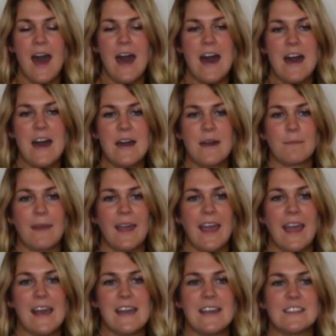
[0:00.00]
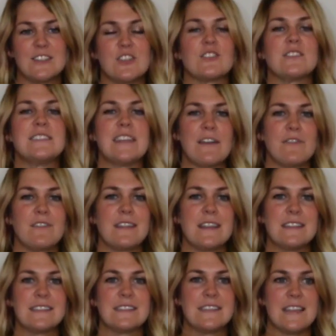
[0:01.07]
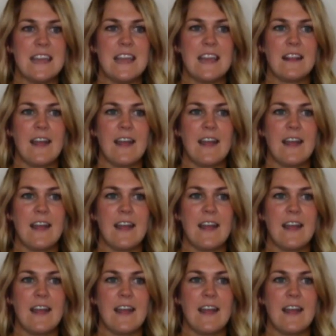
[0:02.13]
and you'll definitely see